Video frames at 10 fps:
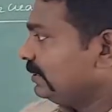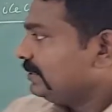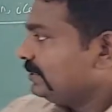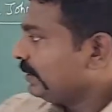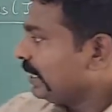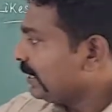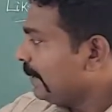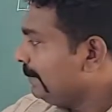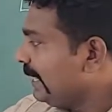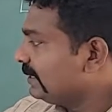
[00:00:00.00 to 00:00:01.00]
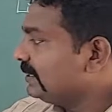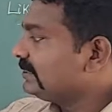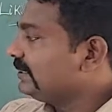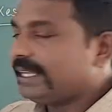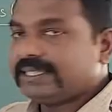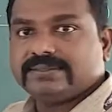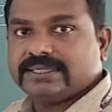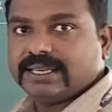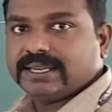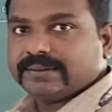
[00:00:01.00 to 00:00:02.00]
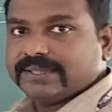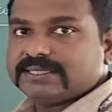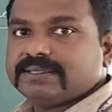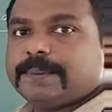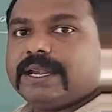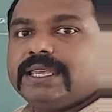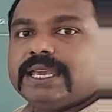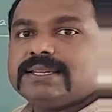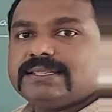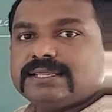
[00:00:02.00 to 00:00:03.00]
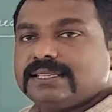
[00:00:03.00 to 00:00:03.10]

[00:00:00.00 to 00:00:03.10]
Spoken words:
You can compare this syntax with here. Which is the predicate?